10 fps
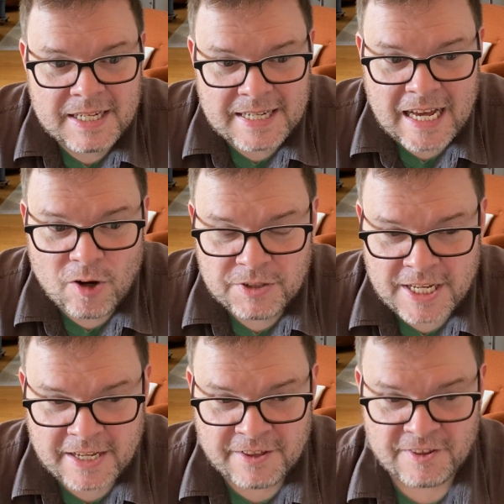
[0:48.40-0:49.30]
Now
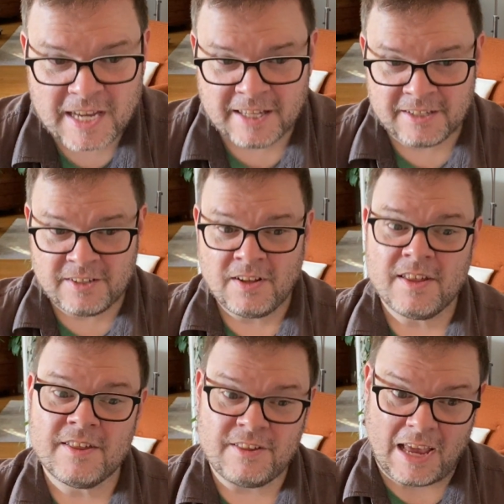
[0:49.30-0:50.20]
take a second,
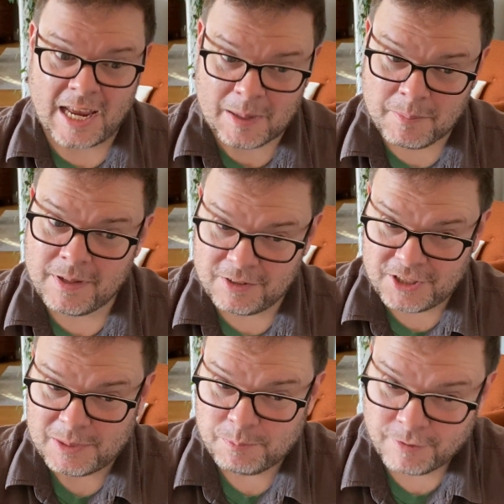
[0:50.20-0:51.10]
same
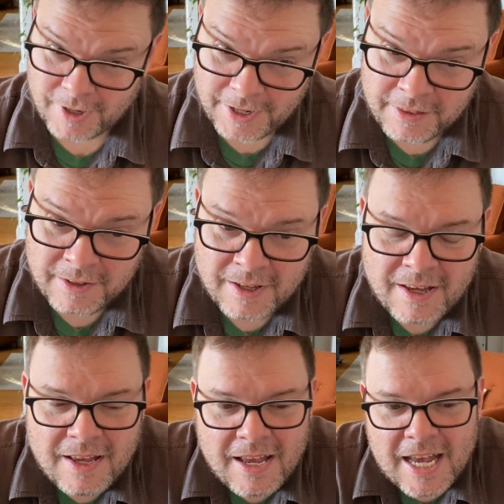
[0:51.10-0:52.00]
deep breath,
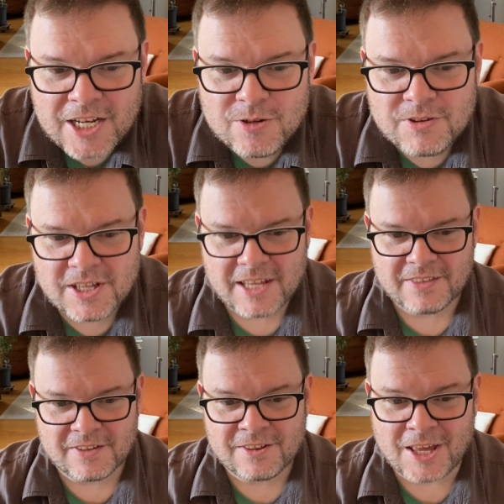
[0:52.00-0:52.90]
and
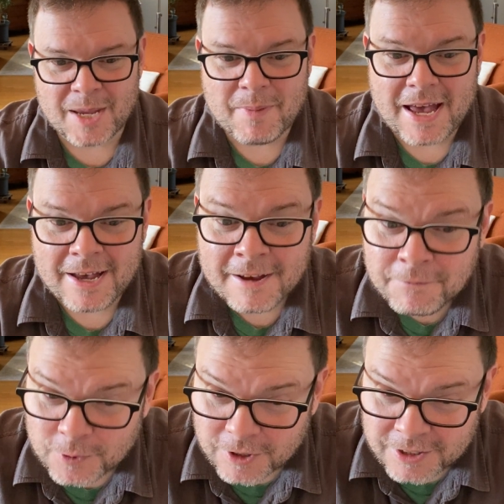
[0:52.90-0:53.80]
using the same
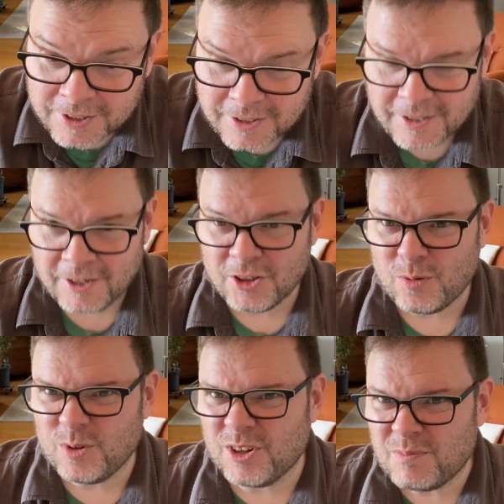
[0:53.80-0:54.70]
effort, in other
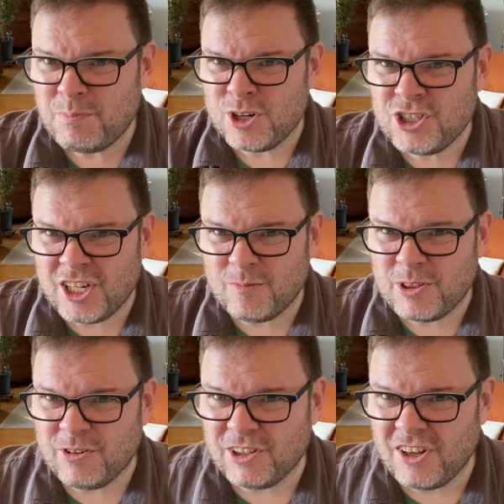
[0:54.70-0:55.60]
words, pushing
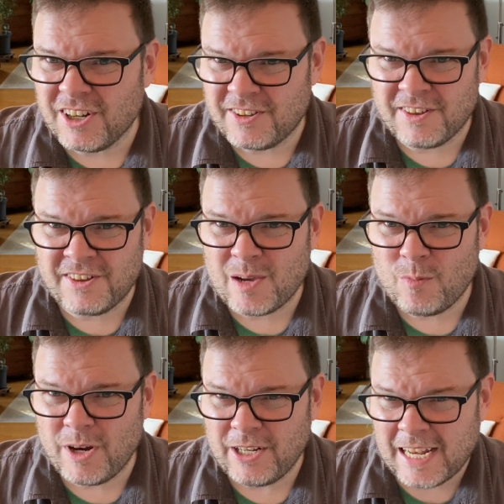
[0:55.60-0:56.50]
with your lungs the
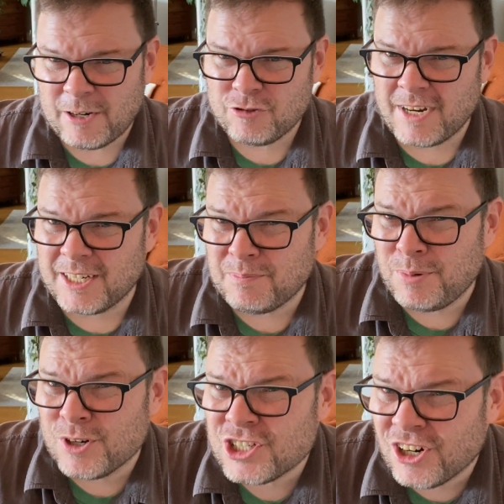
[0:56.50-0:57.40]
same way, not trying to
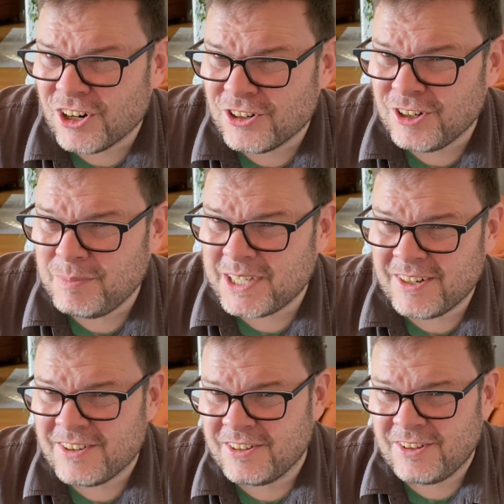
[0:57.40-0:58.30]
push harder
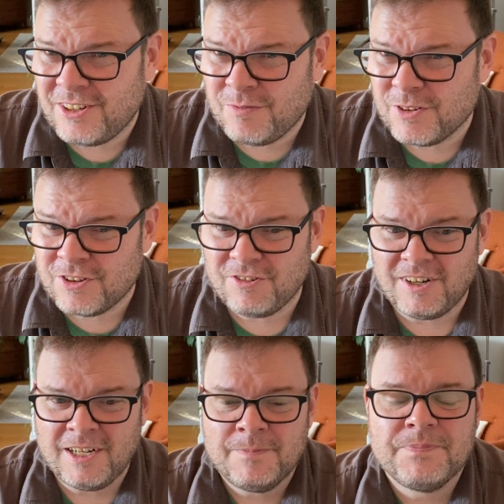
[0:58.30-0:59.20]
because it's a different
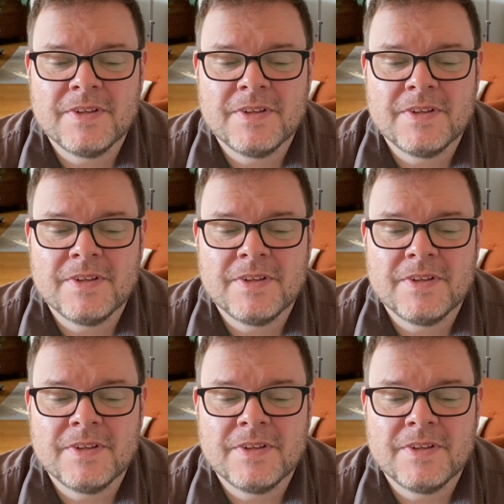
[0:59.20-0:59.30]
straw.